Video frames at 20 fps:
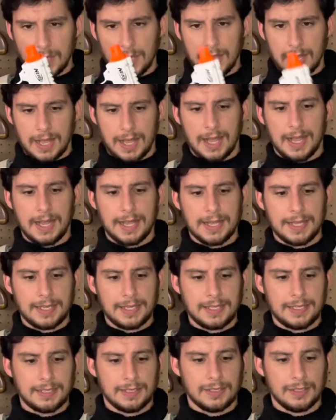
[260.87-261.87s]

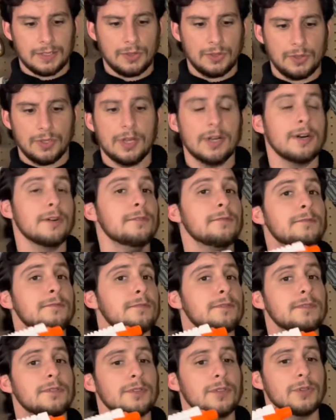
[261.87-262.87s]
I love
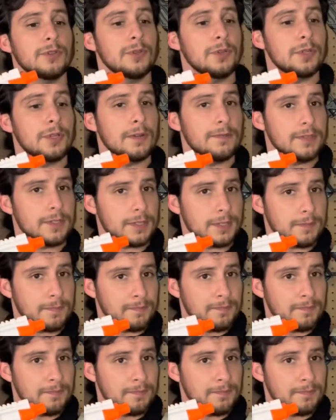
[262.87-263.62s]
the look of it,